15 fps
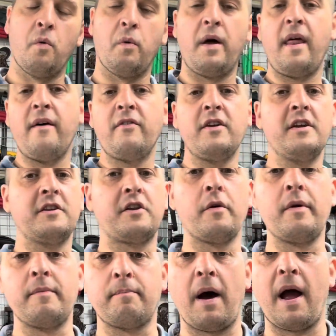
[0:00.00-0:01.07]
whenever you're
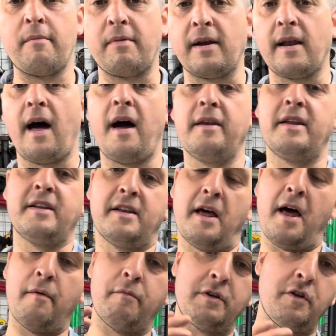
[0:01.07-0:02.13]
doing pipe relining
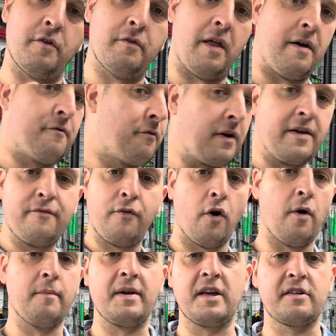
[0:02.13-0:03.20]
and we're doing like
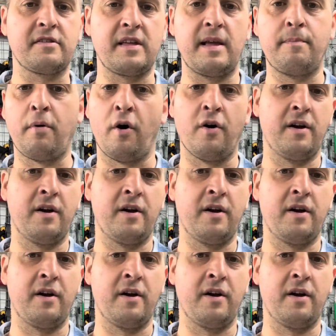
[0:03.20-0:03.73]
3-4 meters deep,